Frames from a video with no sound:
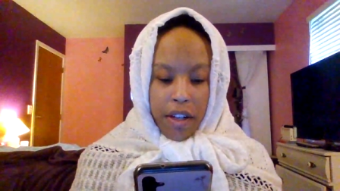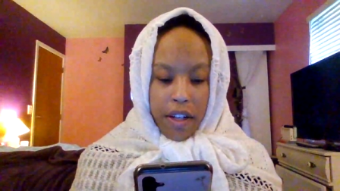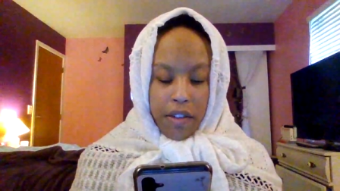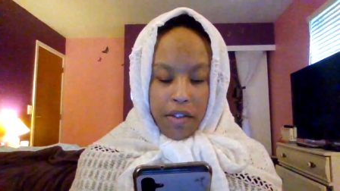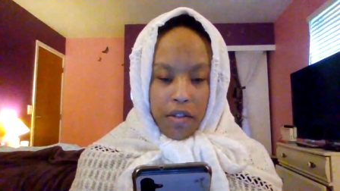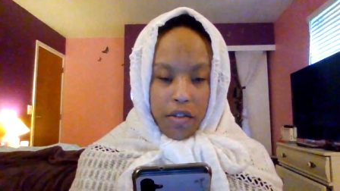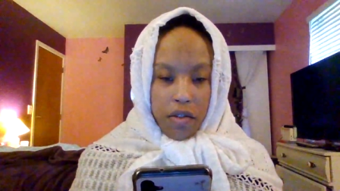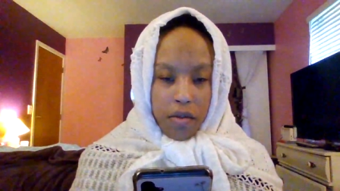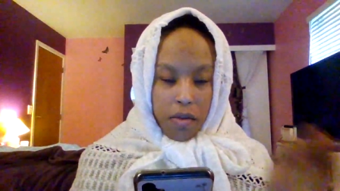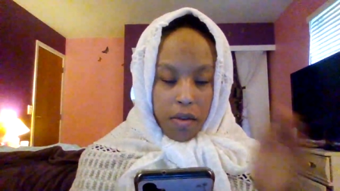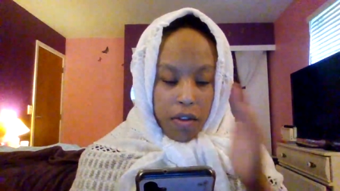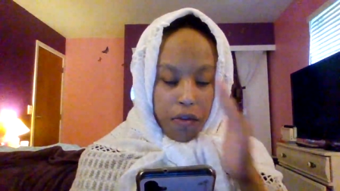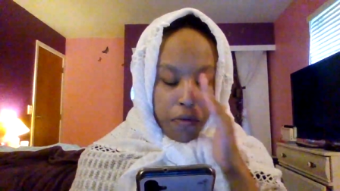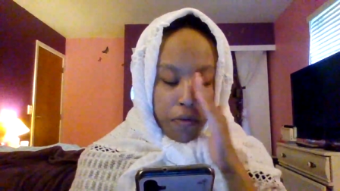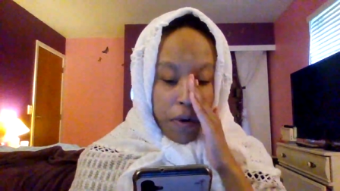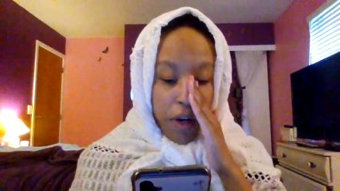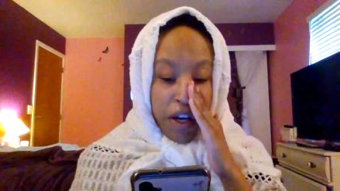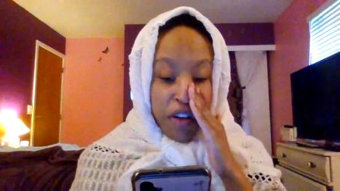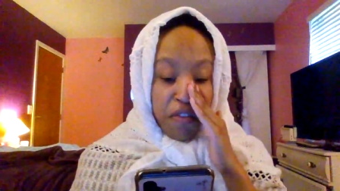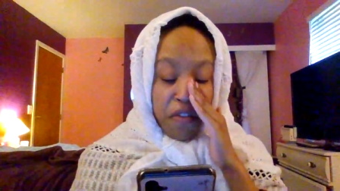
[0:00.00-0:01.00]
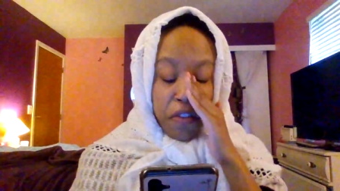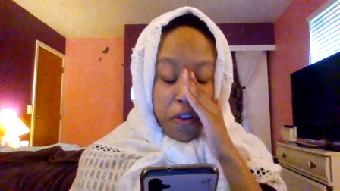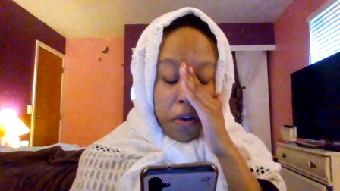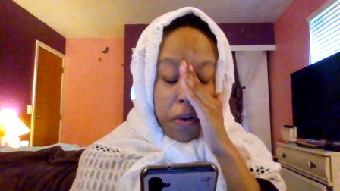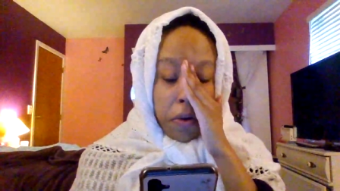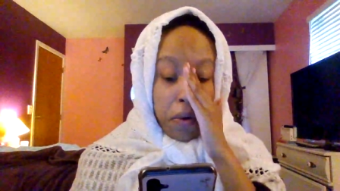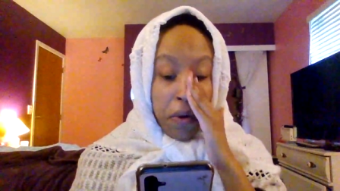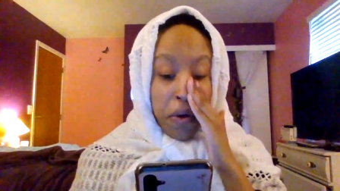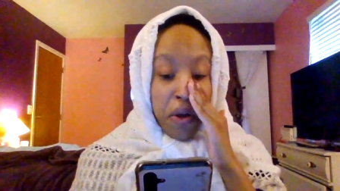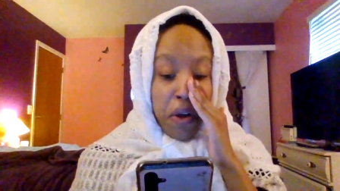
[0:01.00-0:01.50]
That's a sort of
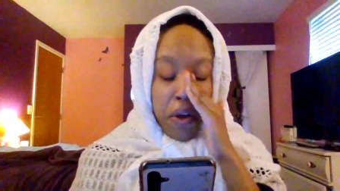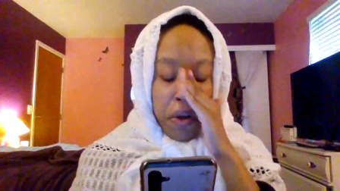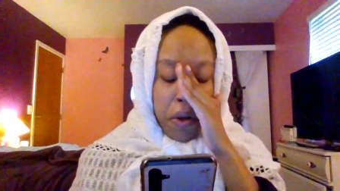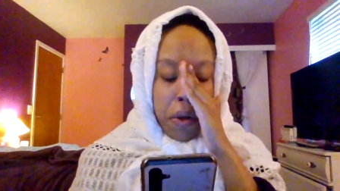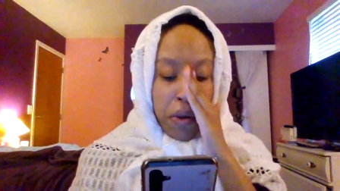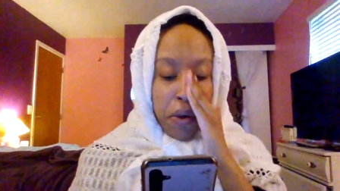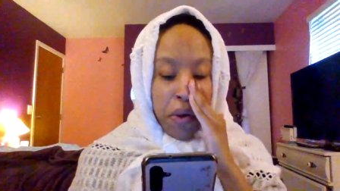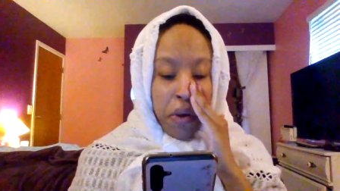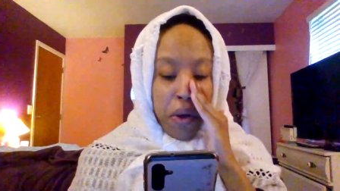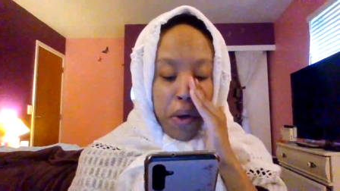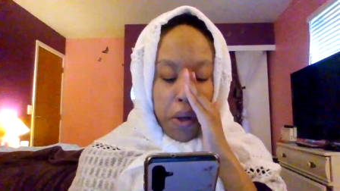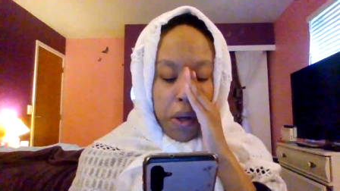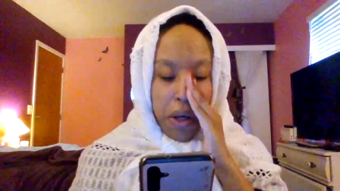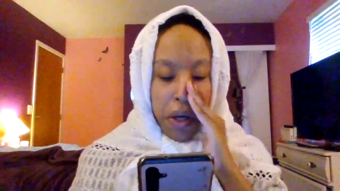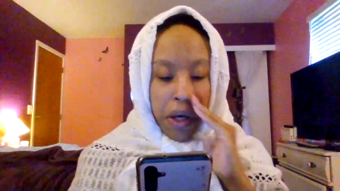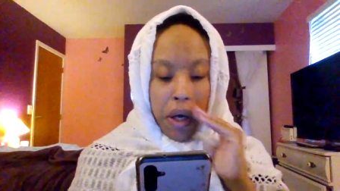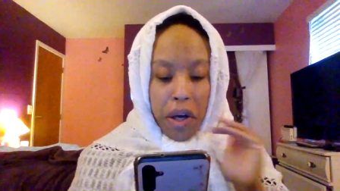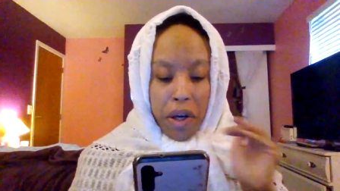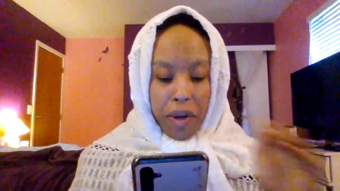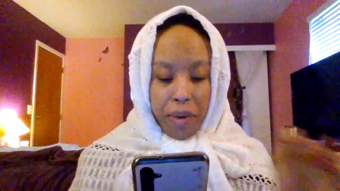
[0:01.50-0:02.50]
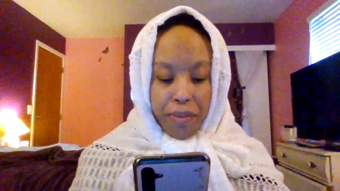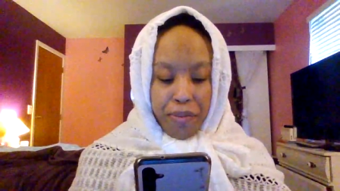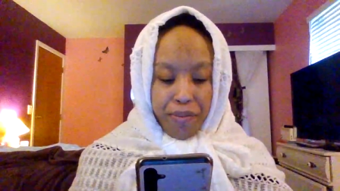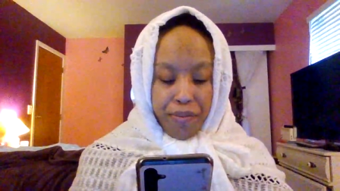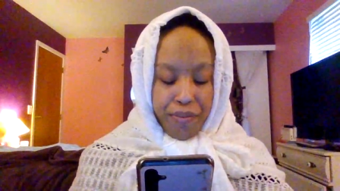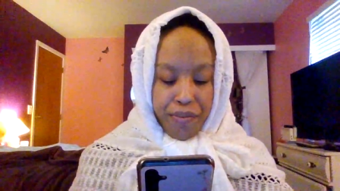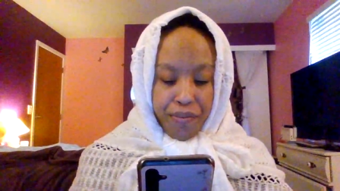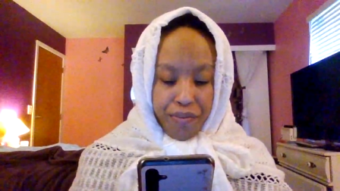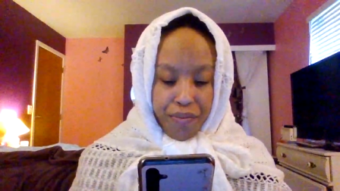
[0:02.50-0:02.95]
rifle." Um,